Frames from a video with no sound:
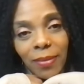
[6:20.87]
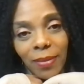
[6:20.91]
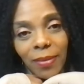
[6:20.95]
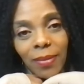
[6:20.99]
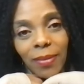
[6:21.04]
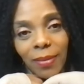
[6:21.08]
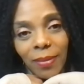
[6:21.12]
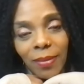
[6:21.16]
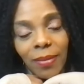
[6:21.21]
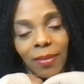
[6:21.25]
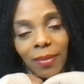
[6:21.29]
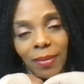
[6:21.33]

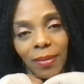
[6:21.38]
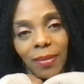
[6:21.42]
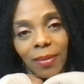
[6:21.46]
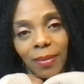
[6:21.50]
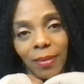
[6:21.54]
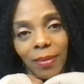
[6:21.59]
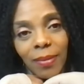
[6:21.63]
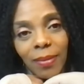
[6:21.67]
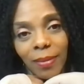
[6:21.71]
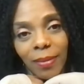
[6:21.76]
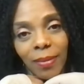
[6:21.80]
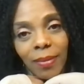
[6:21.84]

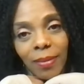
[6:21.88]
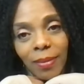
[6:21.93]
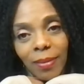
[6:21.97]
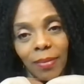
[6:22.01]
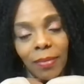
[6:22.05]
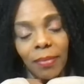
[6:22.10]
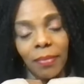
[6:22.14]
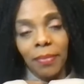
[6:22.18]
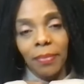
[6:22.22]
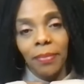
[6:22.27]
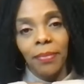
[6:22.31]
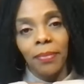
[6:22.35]

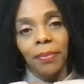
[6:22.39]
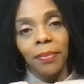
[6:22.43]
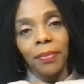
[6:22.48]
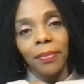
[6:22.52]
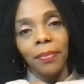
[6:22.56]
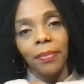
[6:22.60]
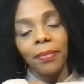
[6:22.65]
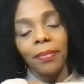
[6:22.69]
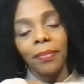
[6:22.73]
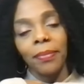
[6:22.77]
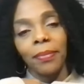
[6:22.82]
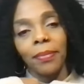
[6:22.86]

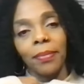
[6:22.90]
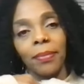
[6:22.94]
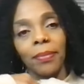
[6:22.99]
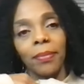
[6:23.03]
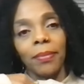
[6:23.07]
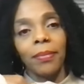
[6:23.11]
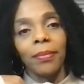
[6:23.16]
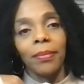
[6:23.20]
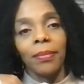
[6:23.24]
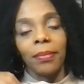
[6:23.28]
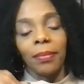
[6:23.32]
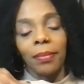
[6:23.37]

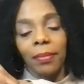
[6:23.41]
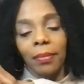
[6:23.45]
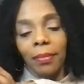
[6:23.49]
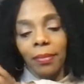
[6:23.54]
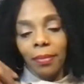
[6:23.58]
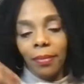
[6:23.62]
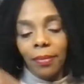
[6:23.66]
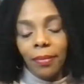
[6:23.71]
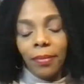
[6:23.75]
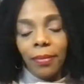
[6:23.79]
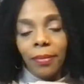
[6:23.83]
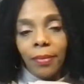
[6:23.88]

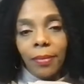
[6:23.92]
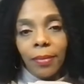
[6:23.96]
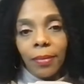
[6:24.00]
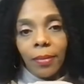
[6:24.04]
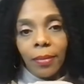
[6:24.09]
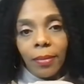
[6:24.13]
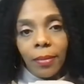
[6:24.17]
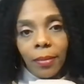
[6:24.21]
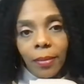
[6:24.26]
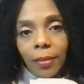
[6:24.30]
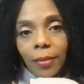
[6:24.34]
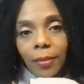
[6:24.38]

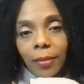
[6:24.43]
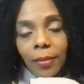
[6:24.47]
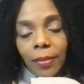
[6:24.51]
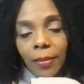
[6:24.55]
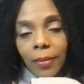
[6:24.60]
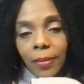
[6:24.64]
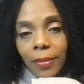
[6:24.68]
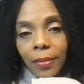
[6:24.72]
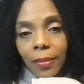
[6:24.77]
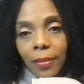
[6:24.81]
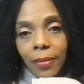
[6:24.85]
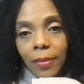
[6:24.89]

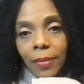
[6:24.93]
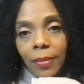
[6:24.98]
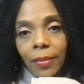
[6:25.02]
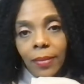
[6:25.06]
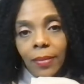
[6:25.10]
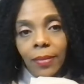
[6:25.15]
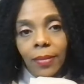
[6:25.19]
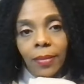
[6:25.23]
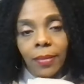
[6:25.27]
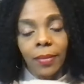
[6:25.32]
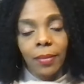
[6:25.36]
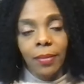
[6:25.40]

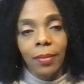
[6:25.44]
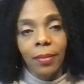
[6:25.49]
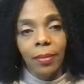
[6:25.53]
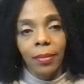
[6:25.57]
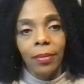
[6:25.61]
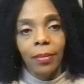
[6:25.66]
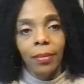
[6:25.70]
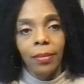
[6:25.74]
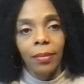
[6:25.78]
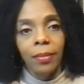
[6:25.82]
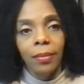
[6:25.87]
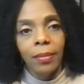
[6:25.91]

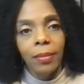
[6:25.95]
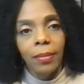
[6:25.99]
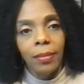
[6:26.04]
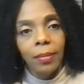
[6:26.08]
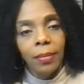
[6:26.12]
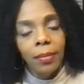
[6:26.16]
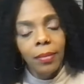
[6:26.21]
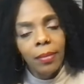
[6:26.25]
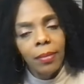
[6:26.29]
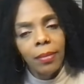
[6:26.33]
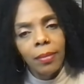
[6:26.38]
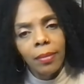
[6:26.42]

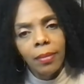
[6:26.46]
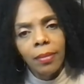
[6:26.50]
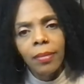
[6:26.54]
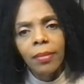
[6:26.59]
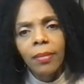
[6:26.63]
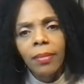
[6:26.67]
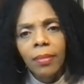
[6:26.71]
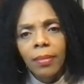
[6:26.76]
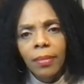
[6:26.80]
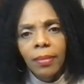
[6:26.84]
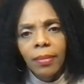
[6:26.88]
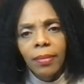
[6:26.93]

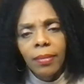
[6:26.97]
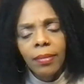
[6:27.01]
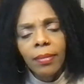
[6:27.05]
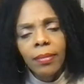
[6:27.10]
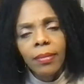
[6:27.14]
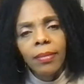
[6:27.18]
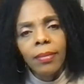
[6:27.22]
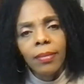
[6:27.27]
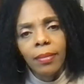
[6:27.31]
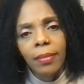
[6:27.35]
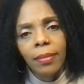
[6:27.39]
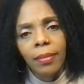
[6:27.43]

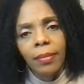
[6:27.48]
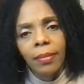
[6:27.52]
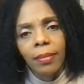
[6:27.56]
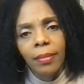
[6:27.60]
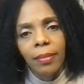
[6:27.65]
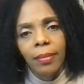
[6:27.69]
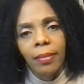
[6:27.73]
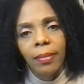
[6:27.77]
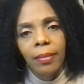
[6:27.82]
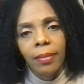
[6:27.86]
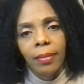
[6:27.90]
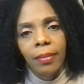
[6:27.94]
[no speech]